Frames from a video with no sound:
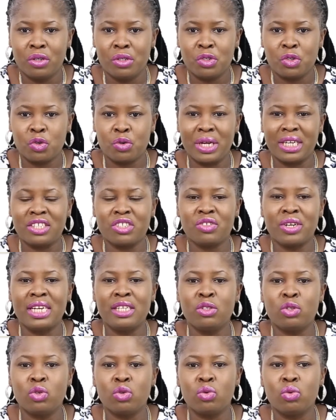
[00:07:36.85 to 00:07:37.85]
So you are
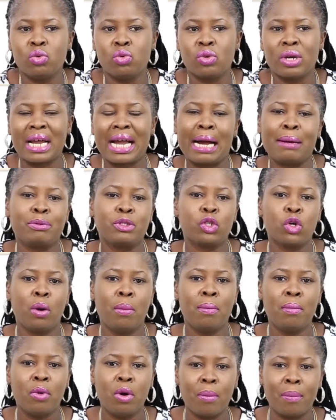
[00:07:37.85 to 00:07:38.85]
trying to capture
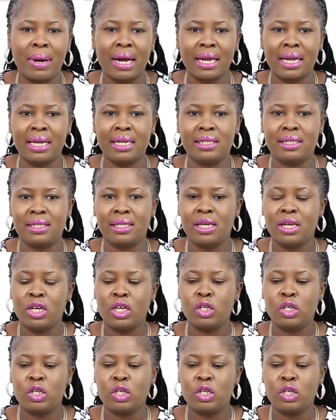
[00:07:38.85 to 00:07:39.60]
more markets.